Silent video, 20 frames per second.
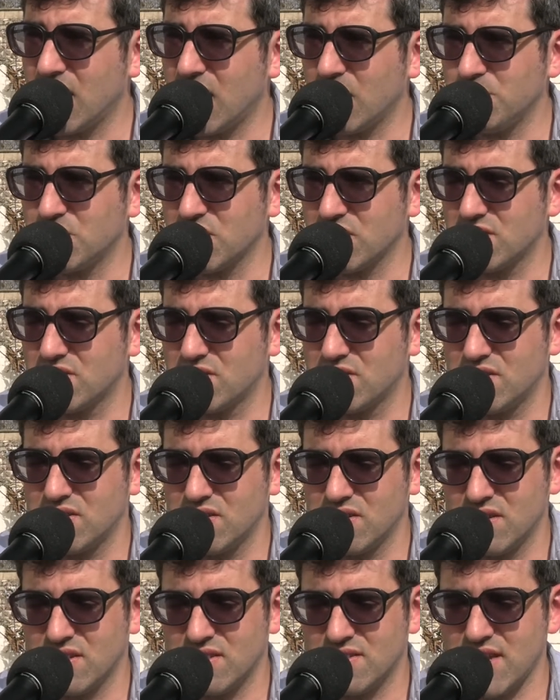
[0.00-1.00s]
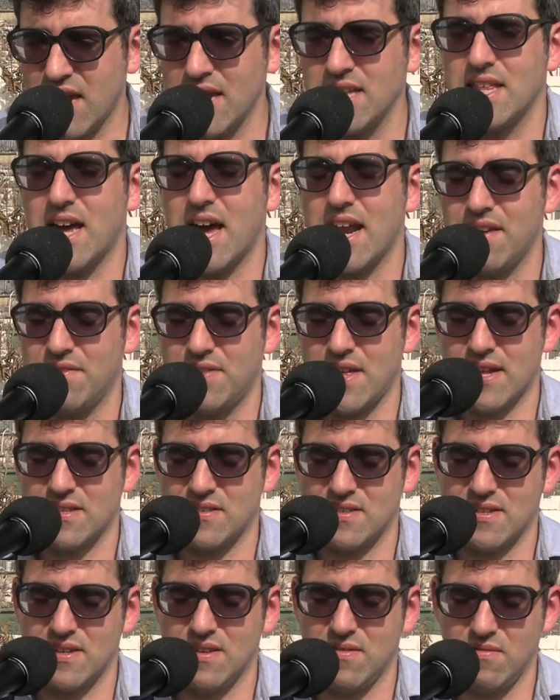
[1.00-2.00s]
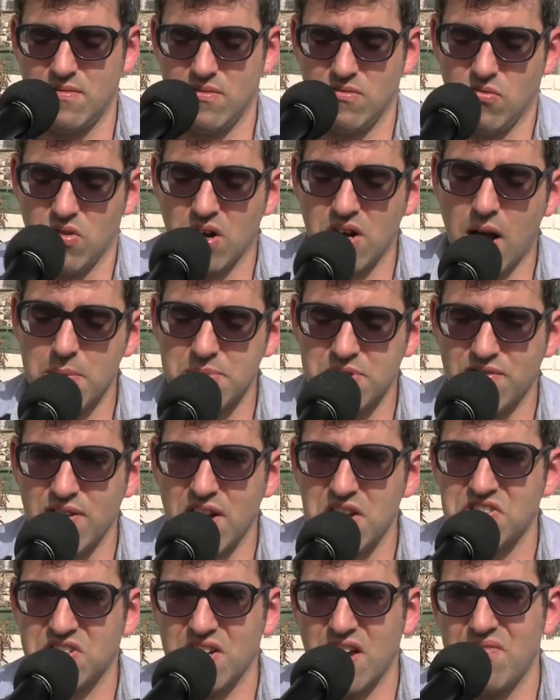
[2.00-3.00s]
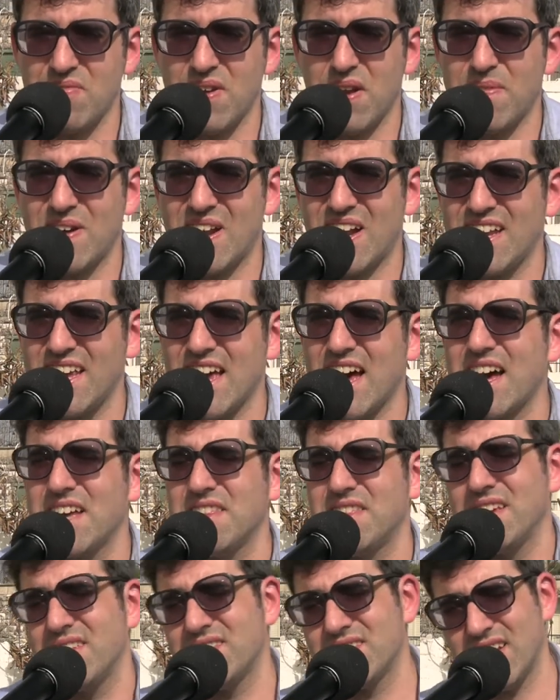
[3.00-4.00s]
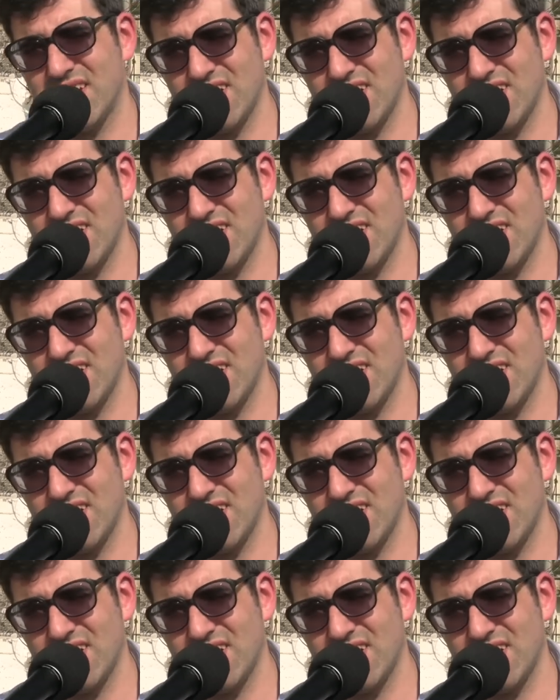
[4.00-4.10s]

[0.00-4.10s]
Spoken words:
I'm just saying that if that's one observation I've made about Aliyah, there's